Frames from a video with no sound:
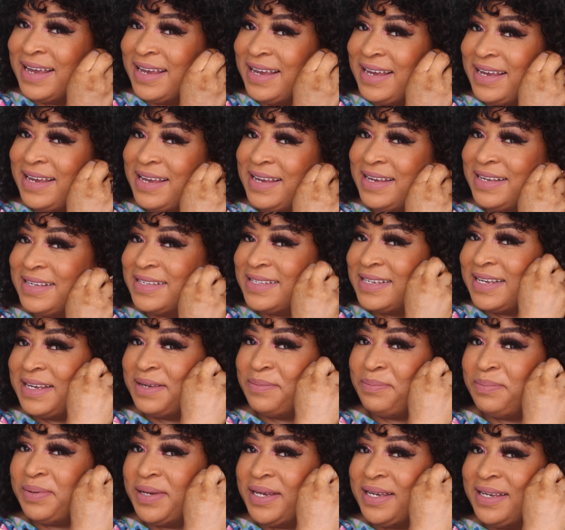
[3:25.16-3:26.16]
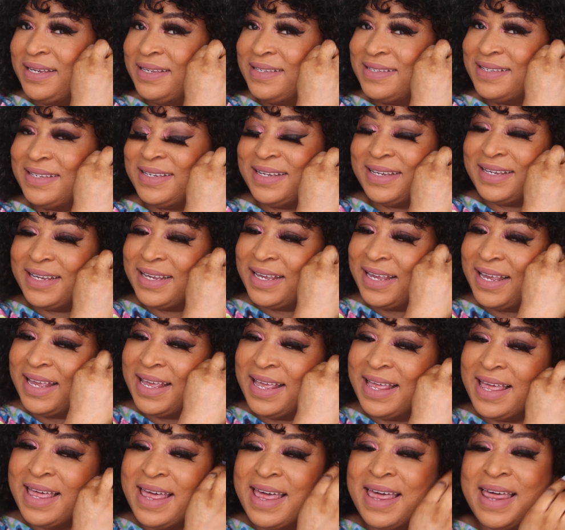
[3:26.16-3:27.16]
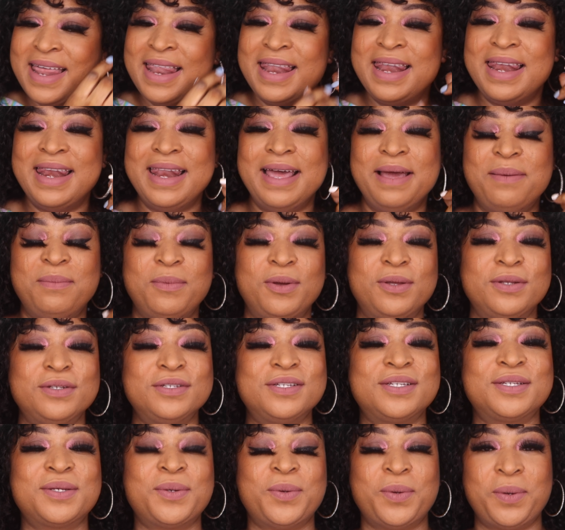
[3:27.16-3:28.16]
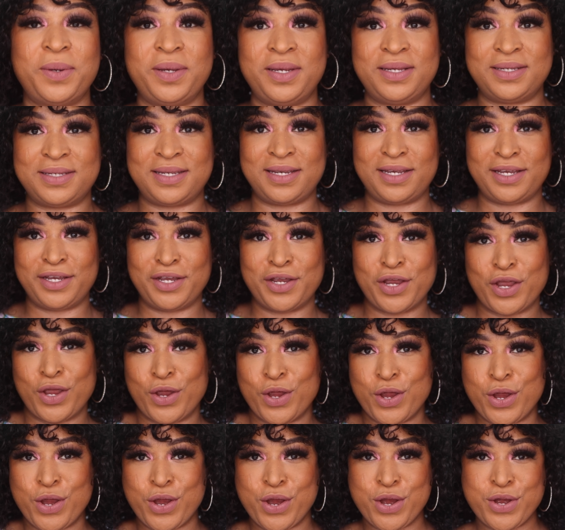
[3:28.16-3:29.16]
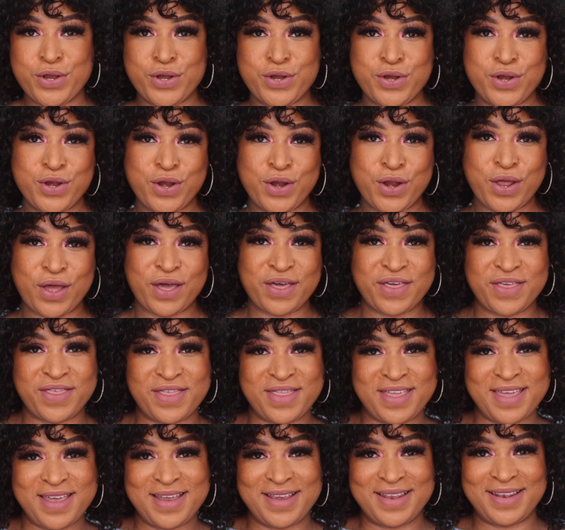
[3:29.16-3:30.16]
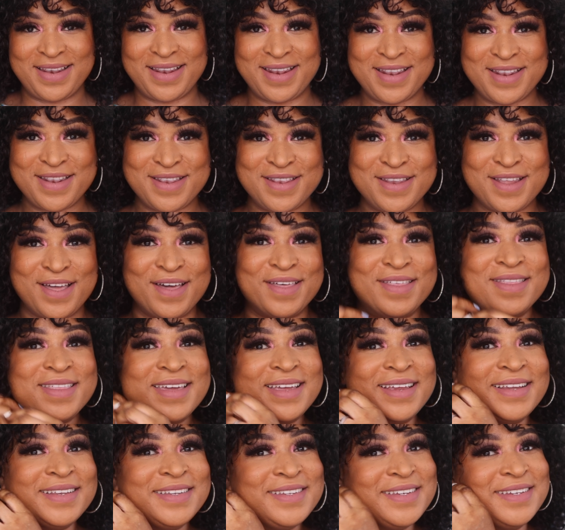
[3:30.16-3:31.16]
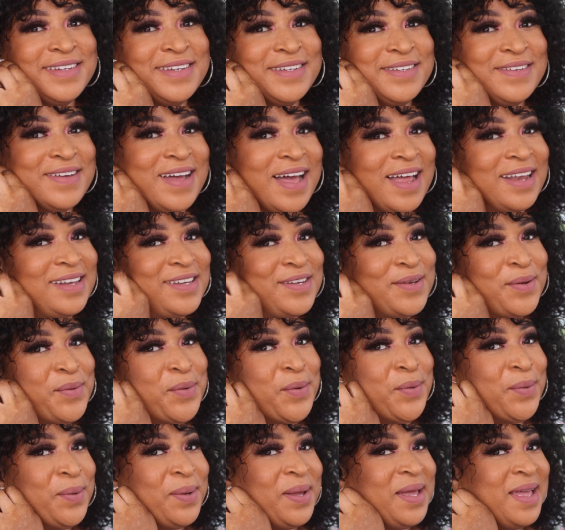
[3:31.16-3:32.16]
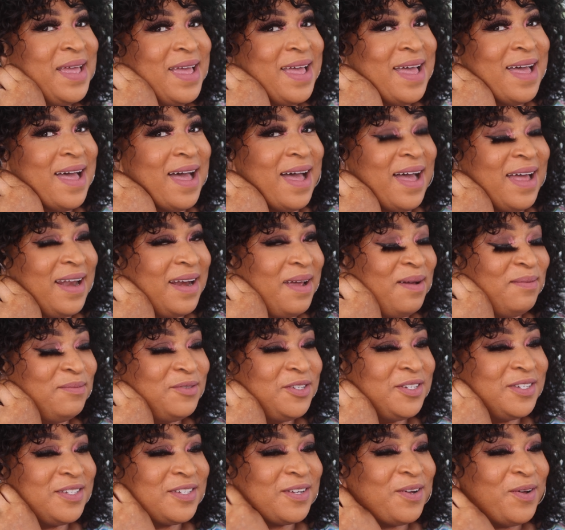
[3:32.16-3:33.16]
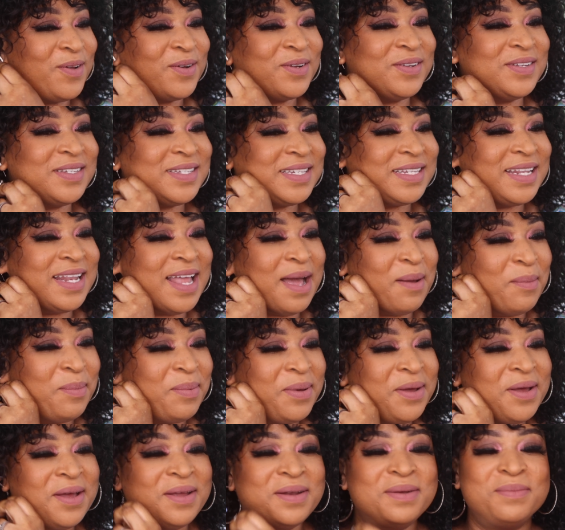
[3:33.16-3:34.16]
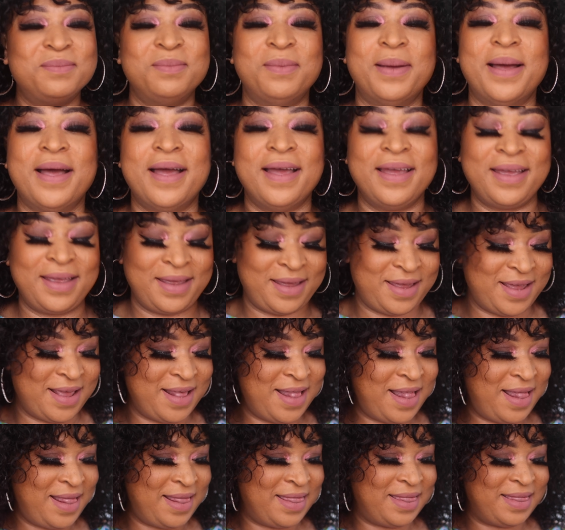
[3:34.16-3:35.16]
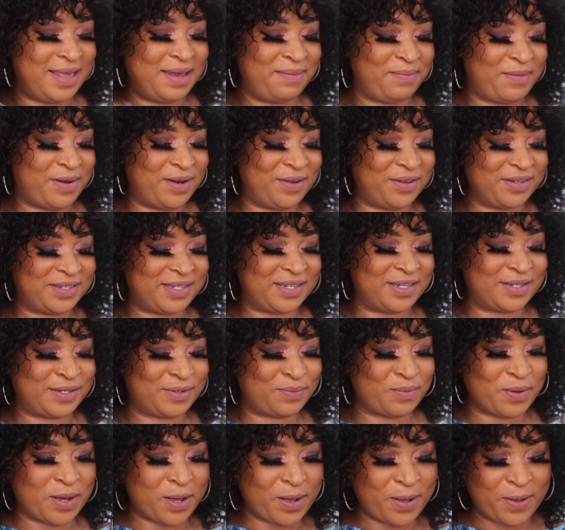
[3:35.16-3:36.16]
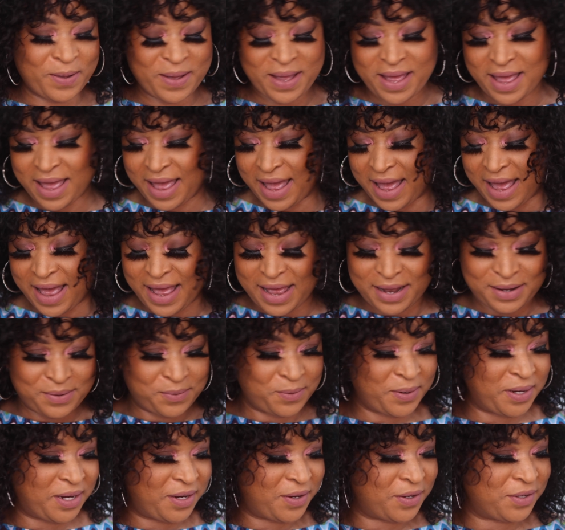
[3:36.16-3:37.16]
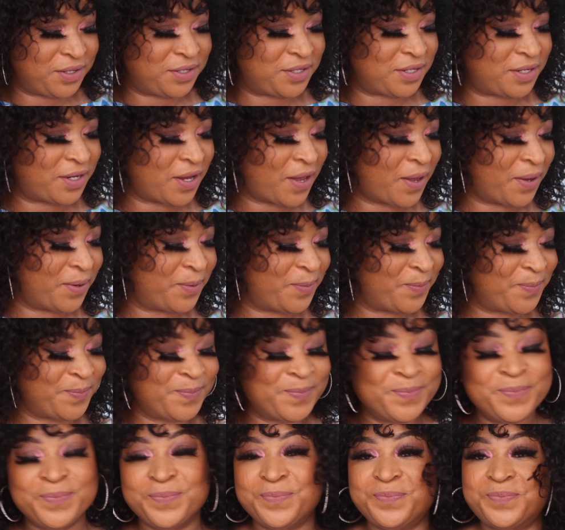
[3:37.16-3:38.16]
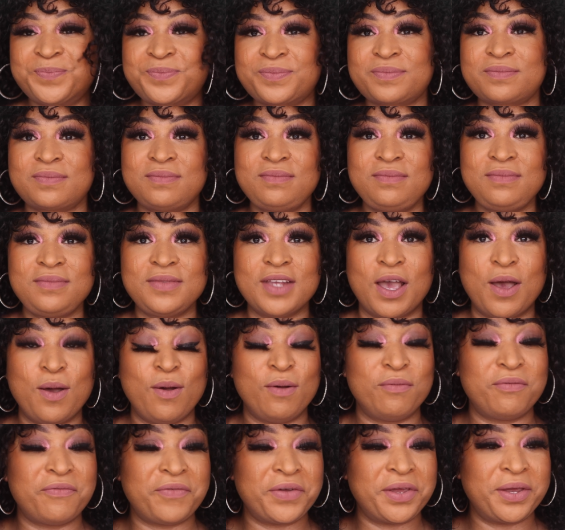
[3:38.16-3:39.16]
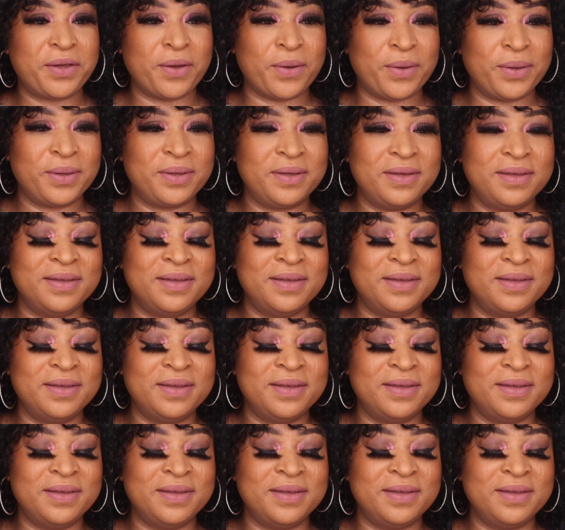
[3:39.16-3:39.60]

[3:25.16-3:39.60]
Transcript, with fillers: easy peasy lemon squeezy nothing nothing to do at all and i'm just gonna slap on my lip gloss as well and we're good to go off we go